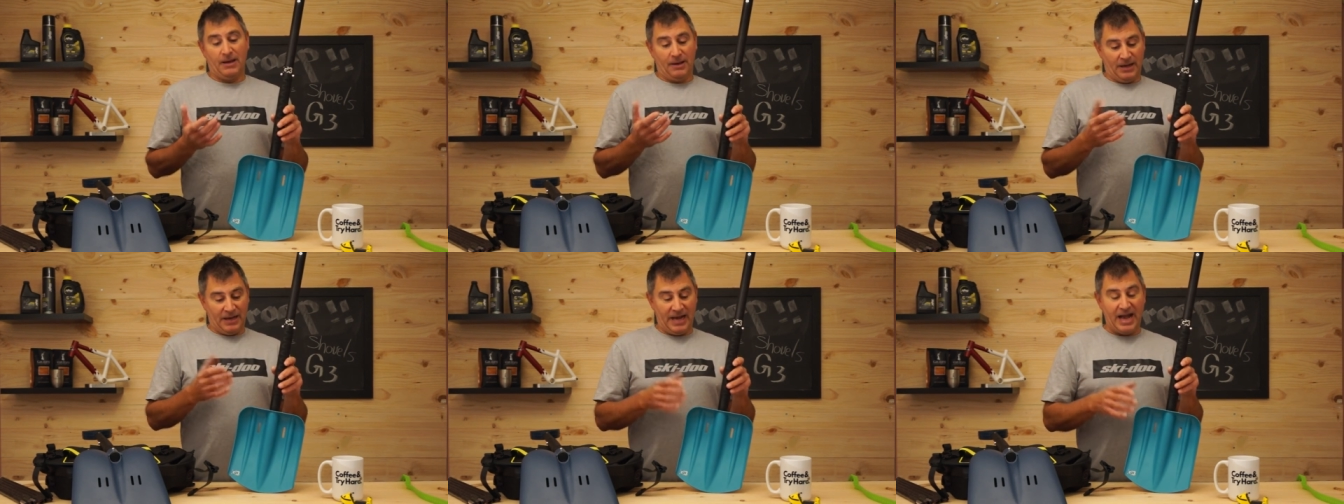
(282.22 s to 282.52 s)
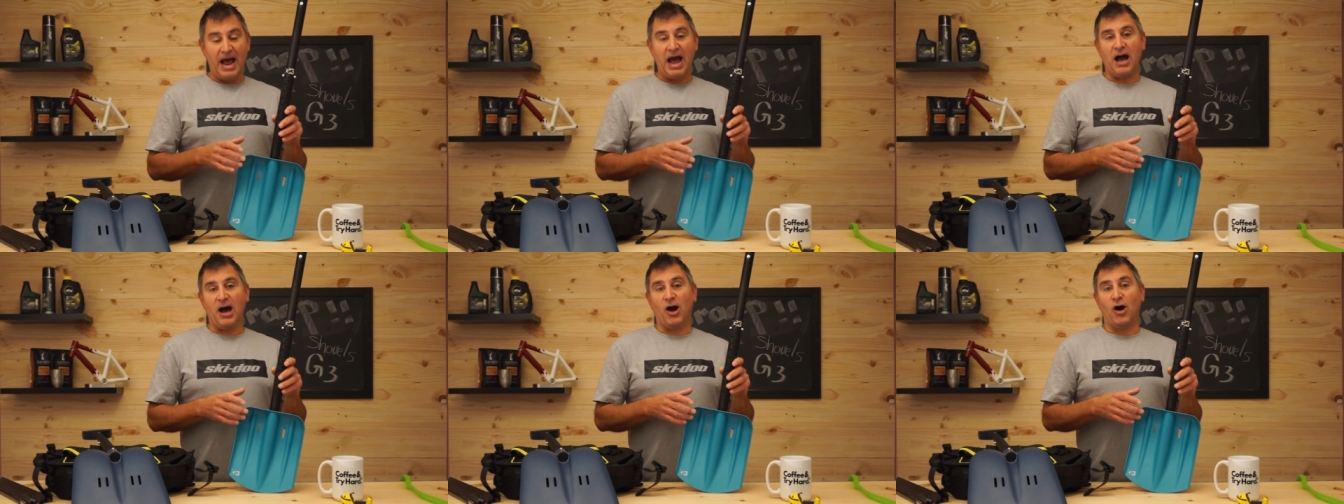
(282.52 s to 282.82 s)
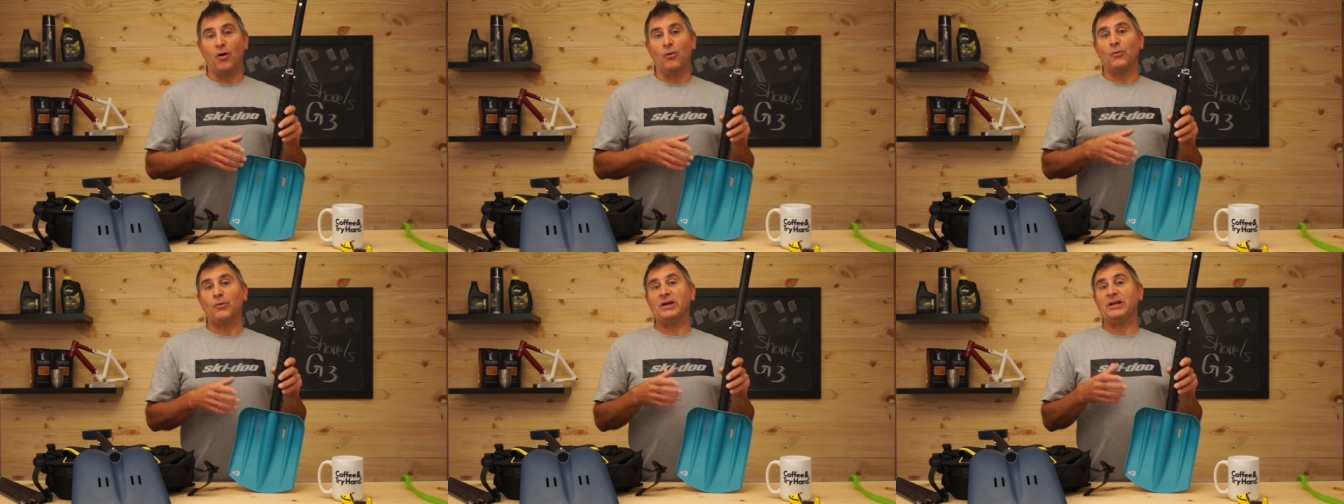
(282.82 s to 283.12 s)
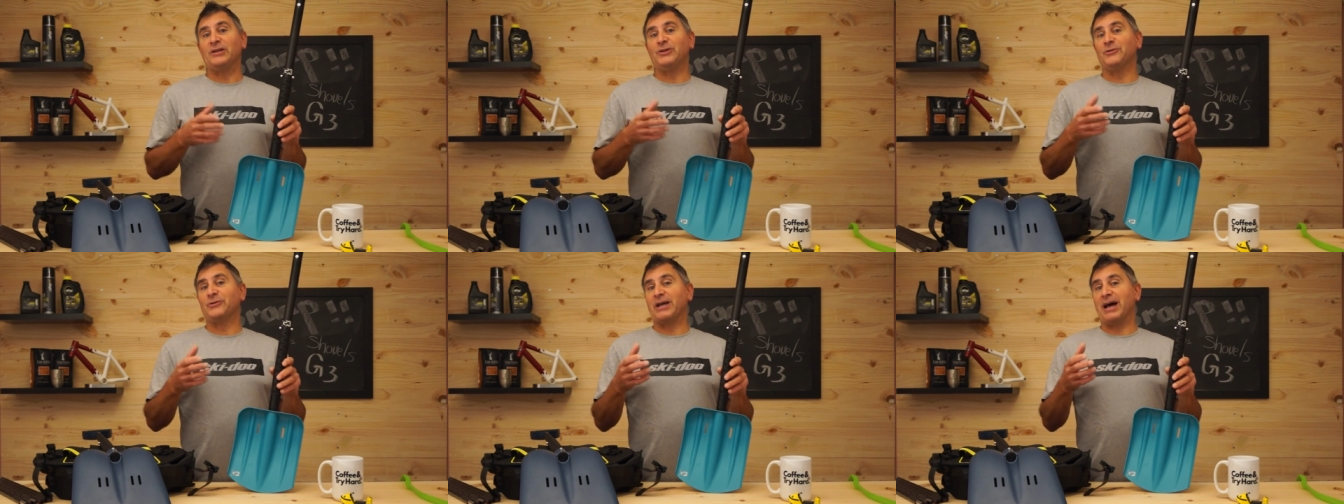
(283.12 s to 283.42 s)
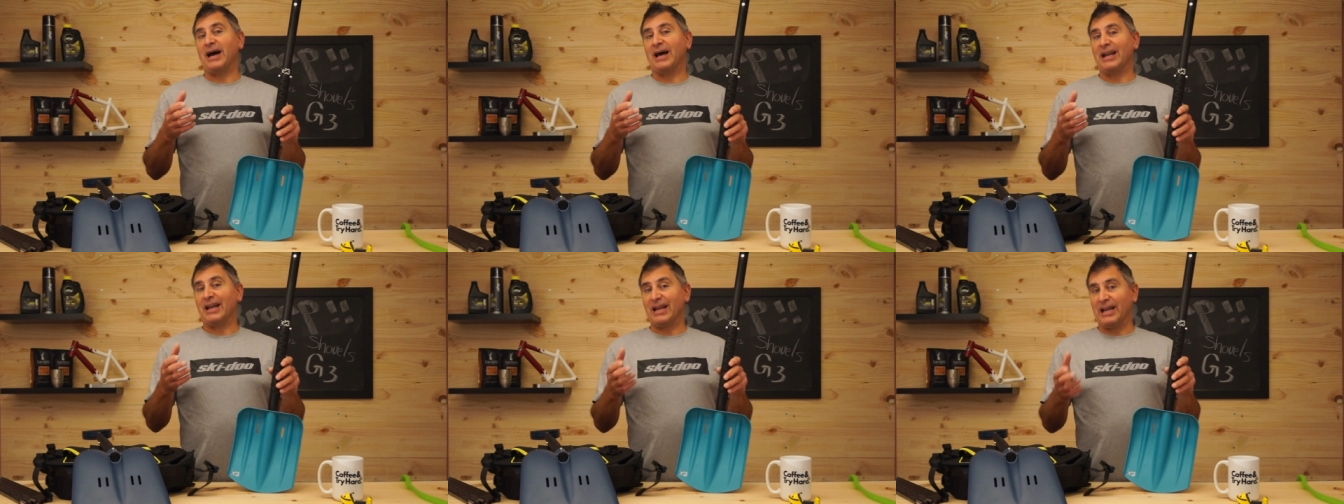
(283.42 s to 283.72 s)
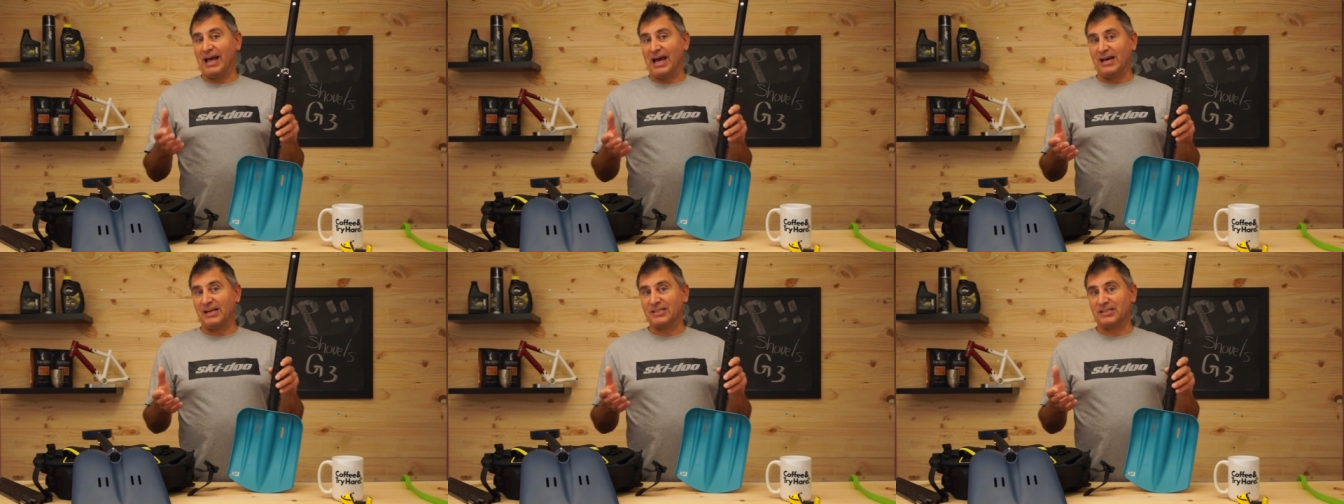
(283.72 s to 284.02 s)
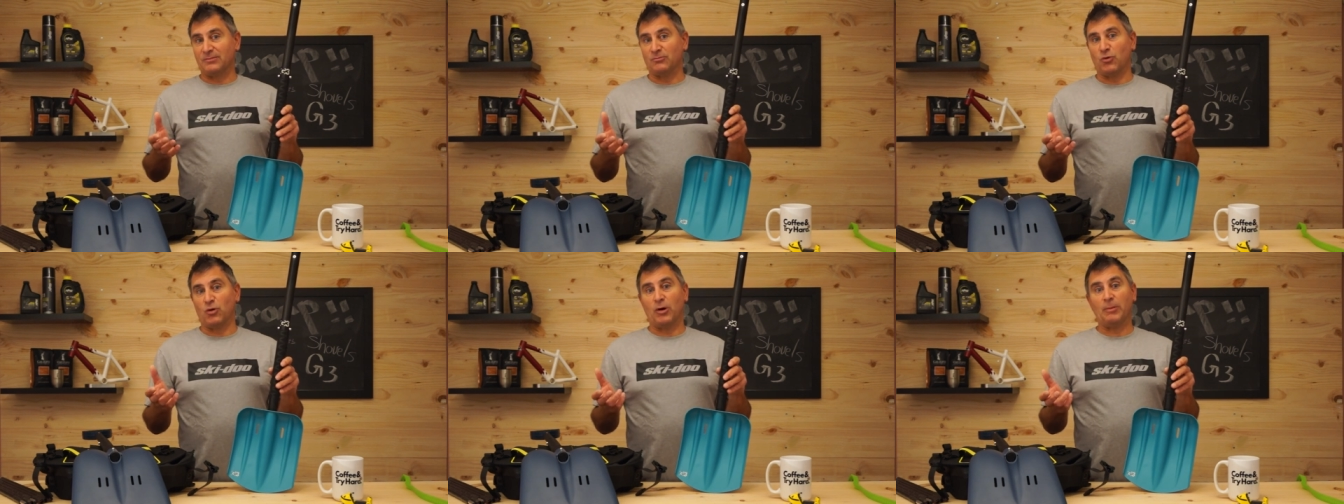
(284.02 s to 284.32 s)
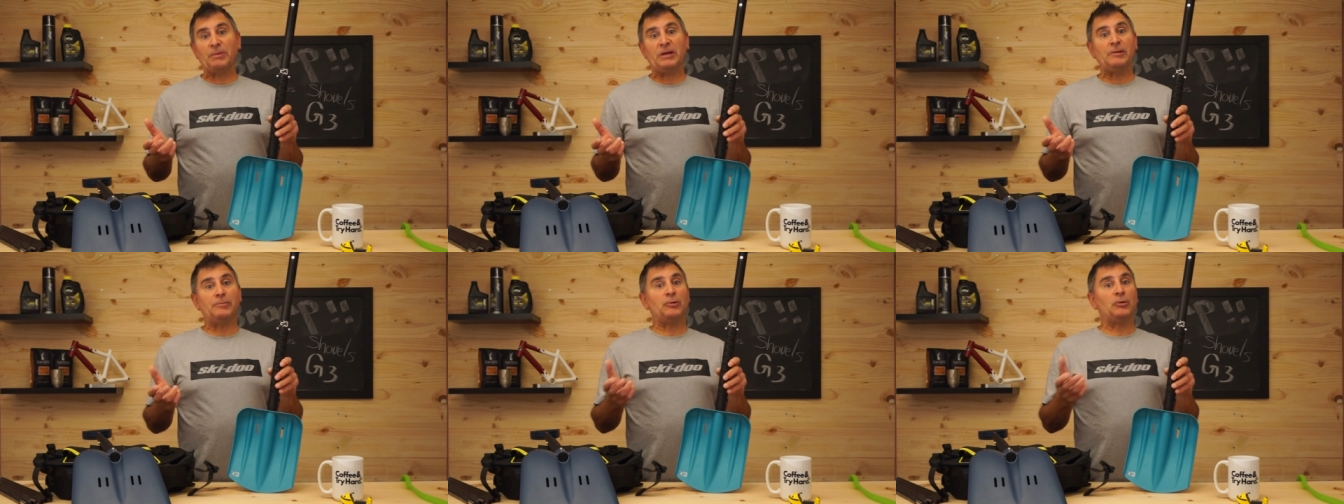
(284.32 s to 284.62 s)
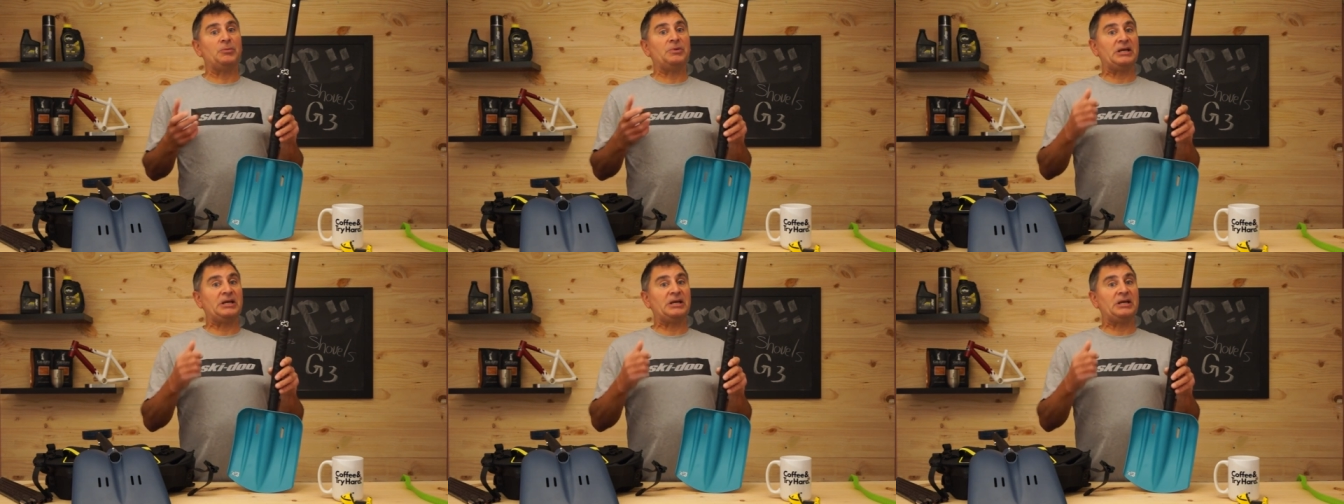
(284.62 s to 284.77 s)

Now we do that less and more people,